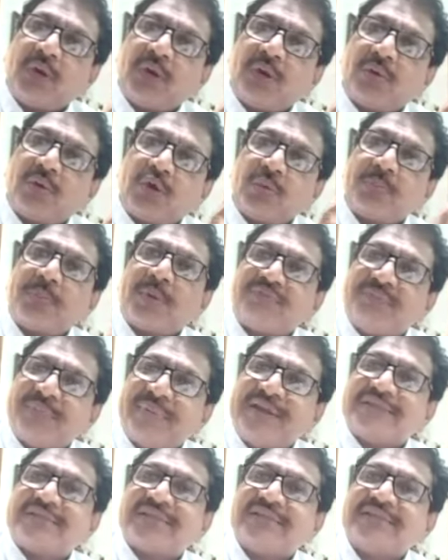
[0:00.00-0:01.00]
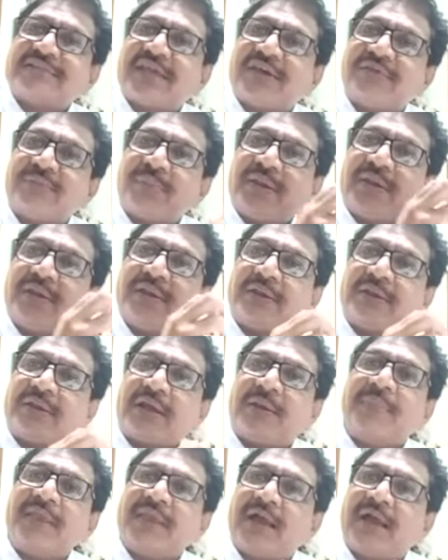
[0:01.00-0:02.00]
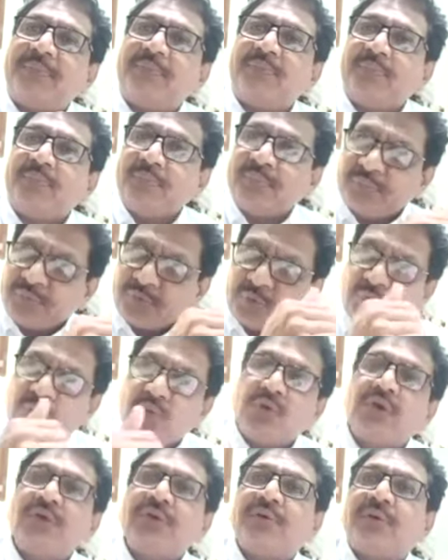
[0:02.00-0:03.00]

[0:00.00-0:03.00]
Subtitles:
group of medicines have been coming up, good